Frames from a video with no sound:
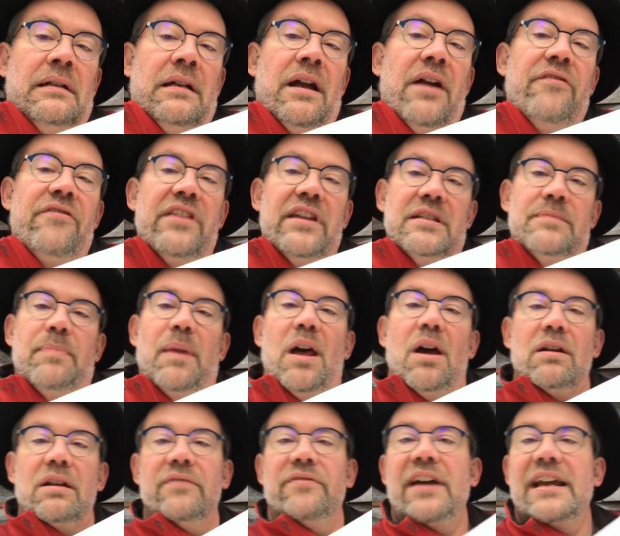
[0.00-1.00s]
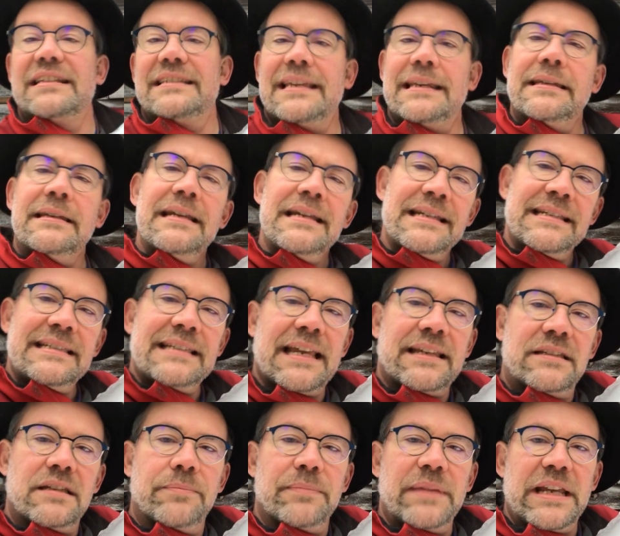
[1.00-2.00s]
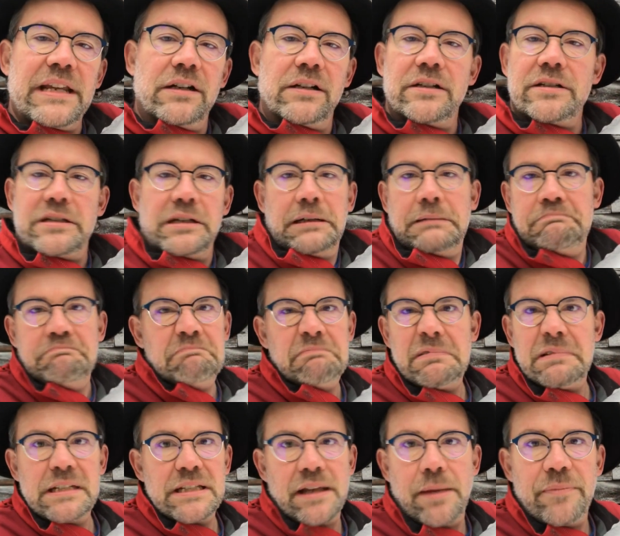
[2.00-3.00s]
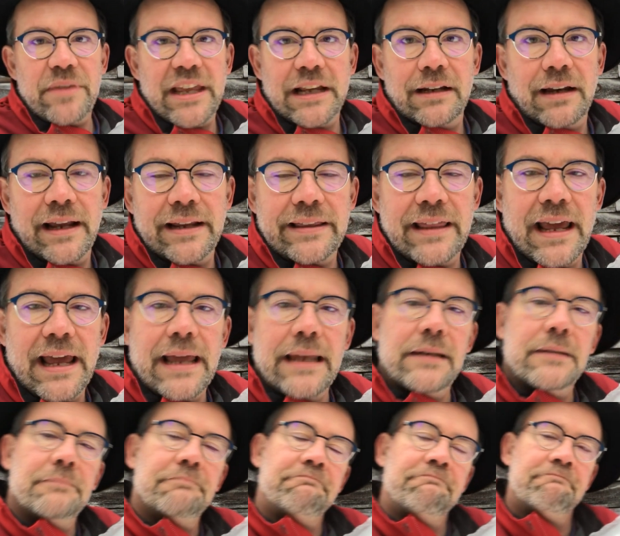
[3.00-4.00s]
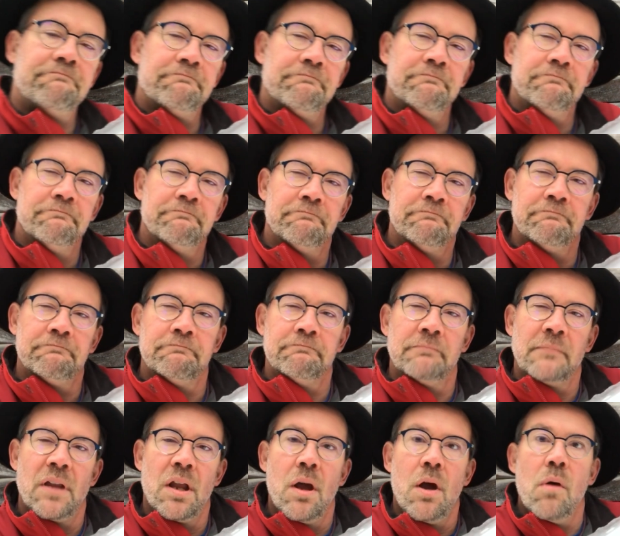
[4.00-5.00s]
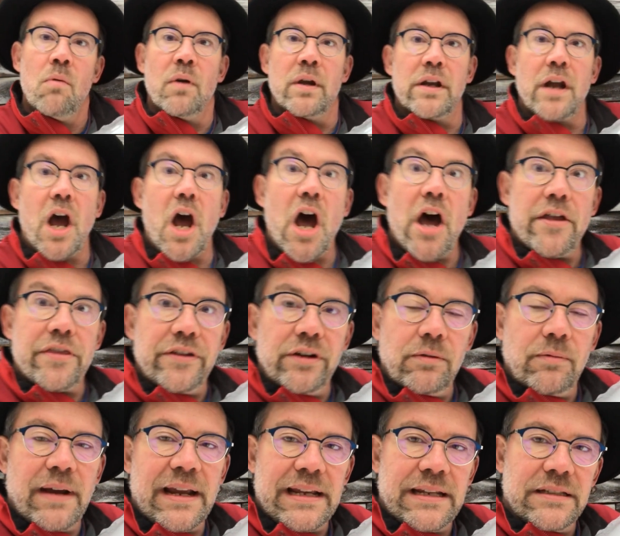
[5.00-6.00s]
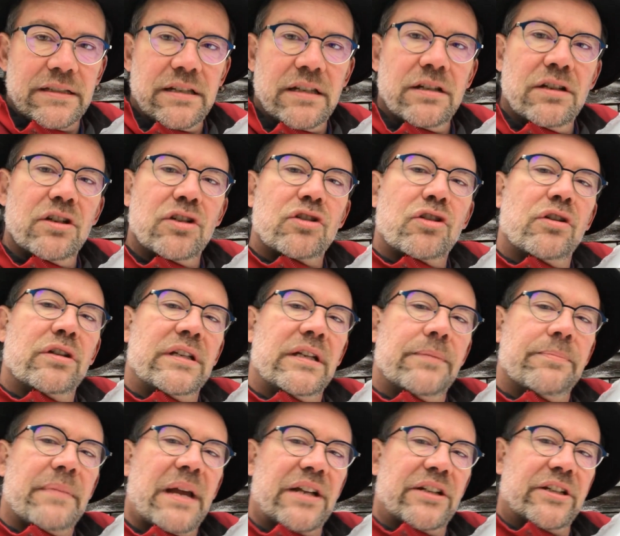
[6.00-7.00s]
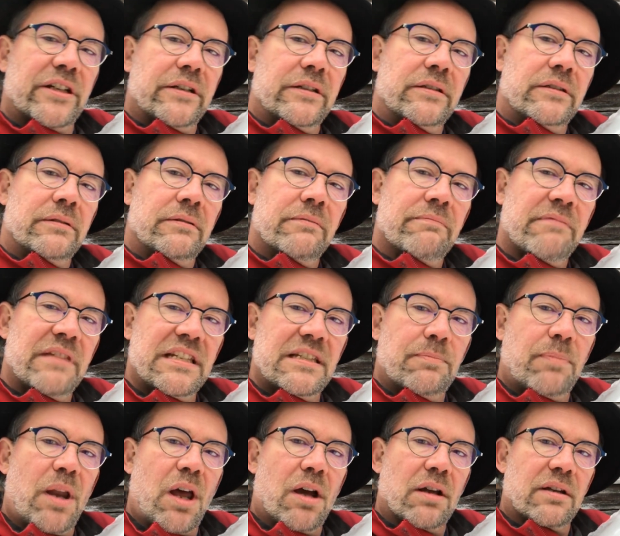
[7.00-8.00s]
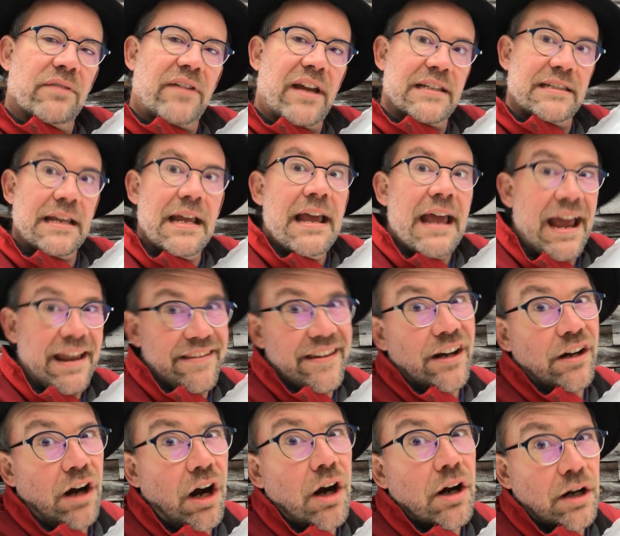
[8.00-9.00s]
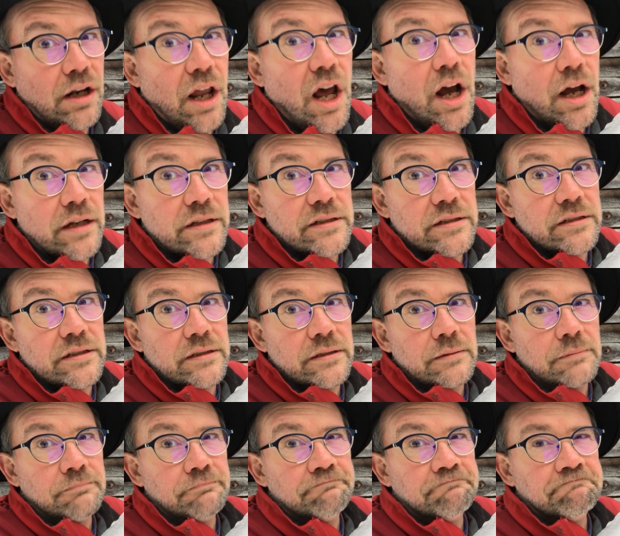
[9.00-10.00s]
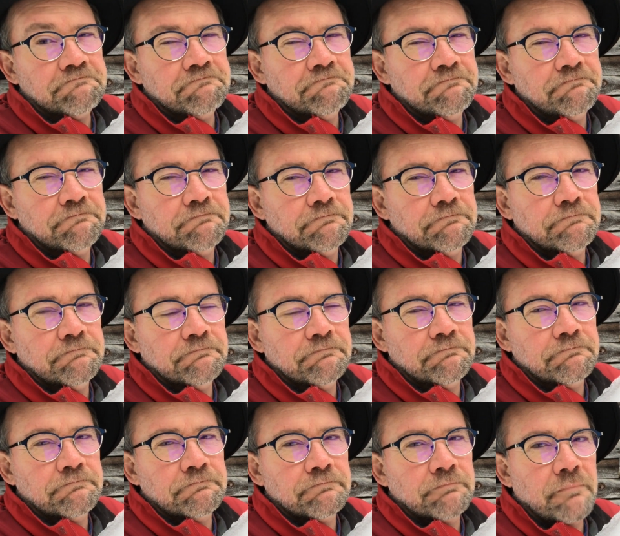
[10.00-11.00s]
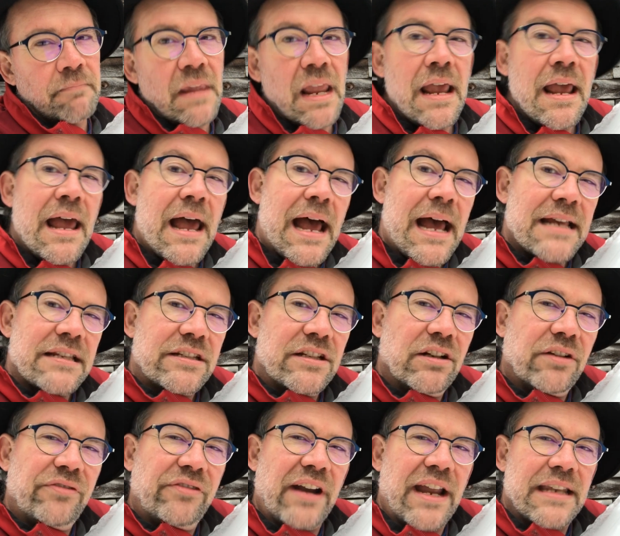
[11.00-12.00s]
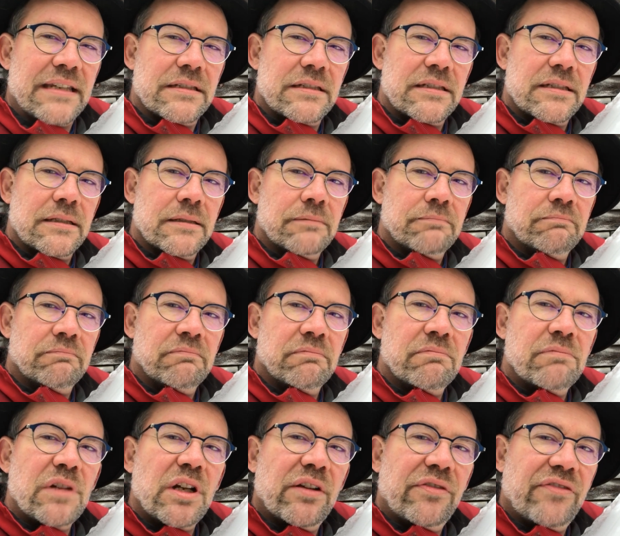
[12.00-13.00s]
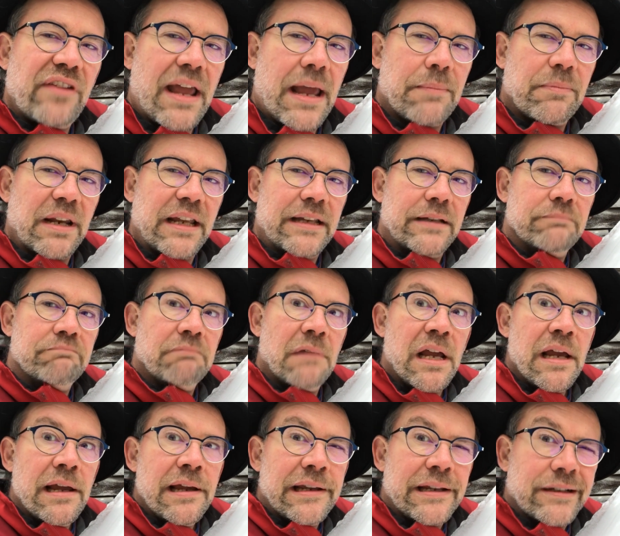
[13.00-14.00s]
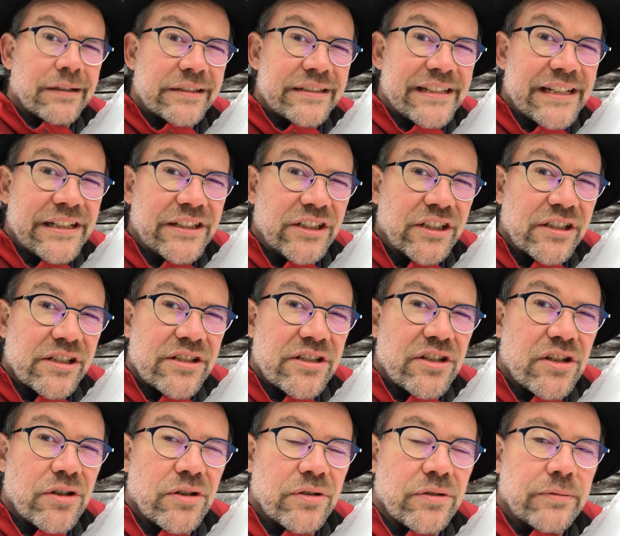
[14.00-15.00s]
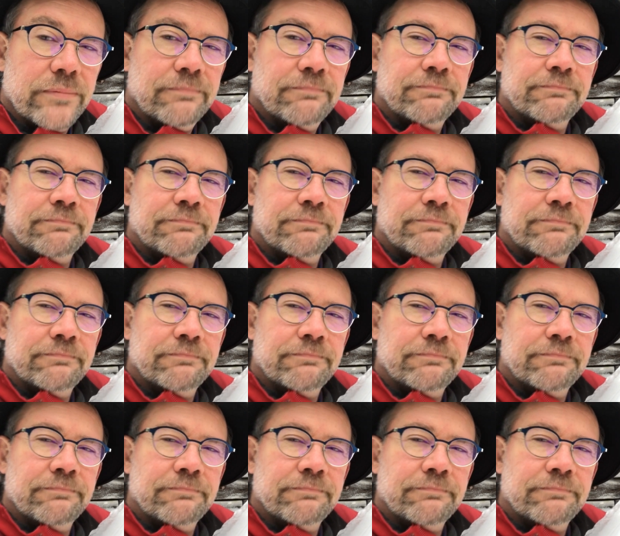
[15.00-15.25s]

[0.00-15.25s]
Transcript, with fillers: of this block of ice in centimeters or something like that. What other ways could you measure this block of ice? And there are lots. Hmm. Ask your friends, your family, your teachers too